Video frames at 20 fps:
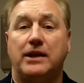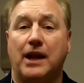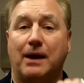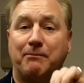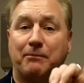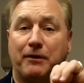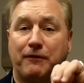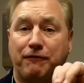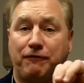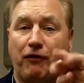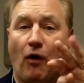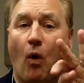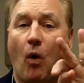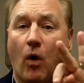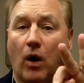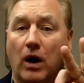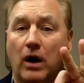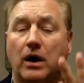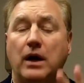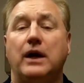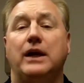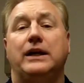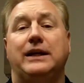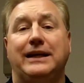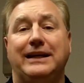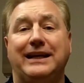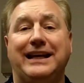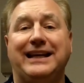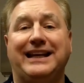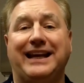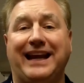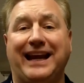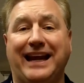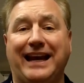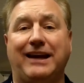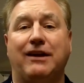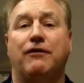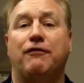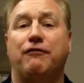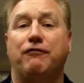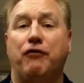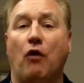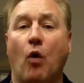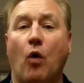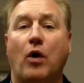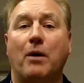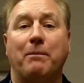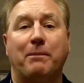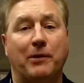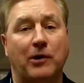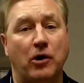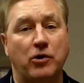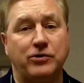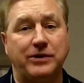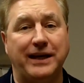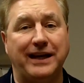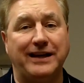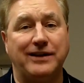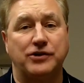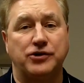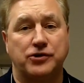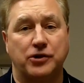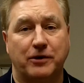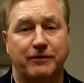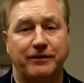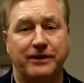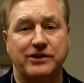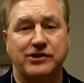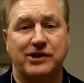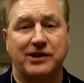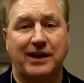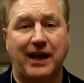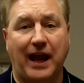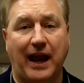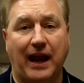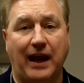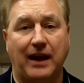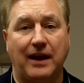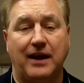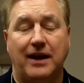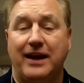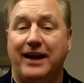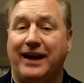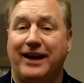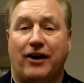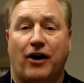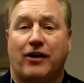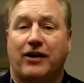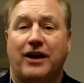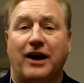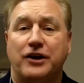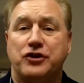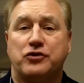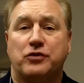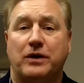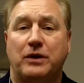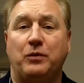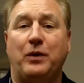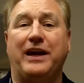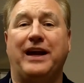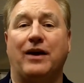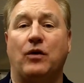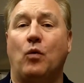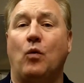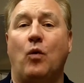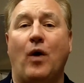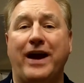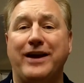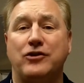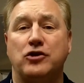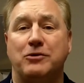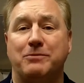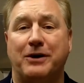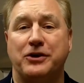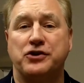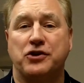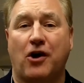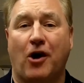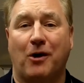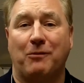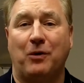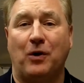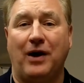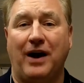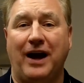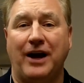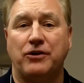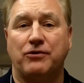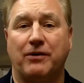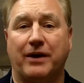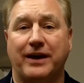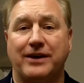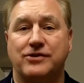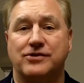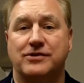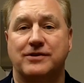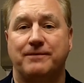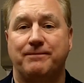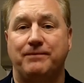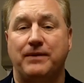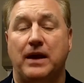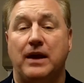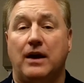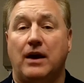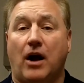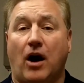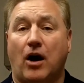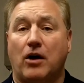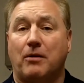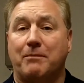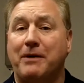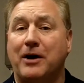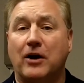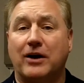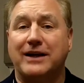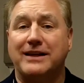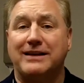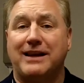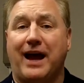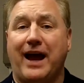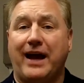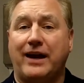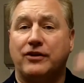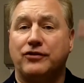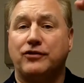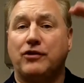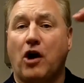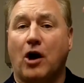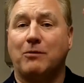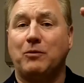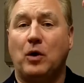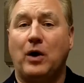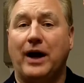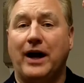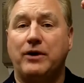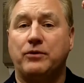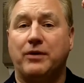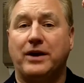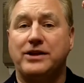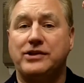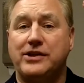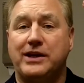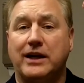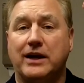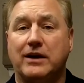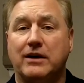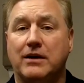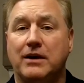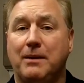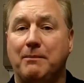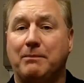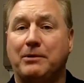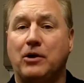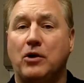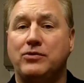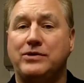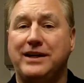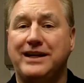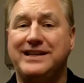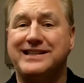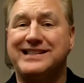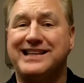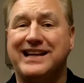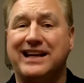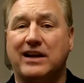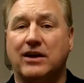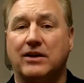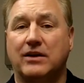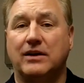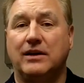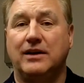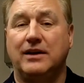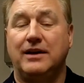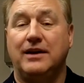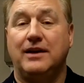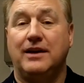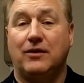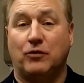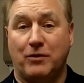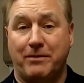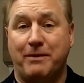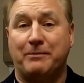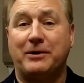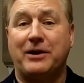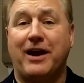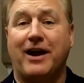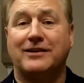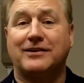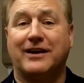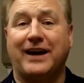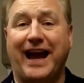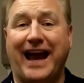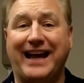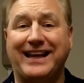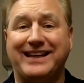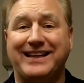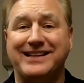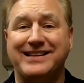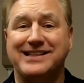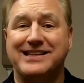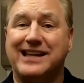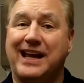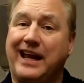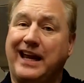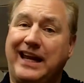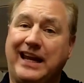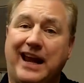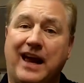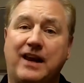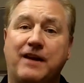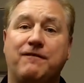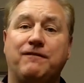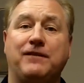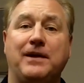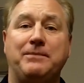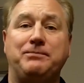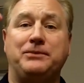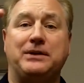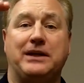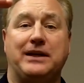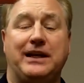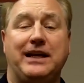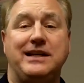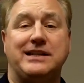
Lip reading: Number 4, you need to eat 4 protein servings a day. In our country, we get way too much carbohydrates. Our American diet is carbohydrates here, proteins here. Remember Dr. Atkins? He kind of flipped it.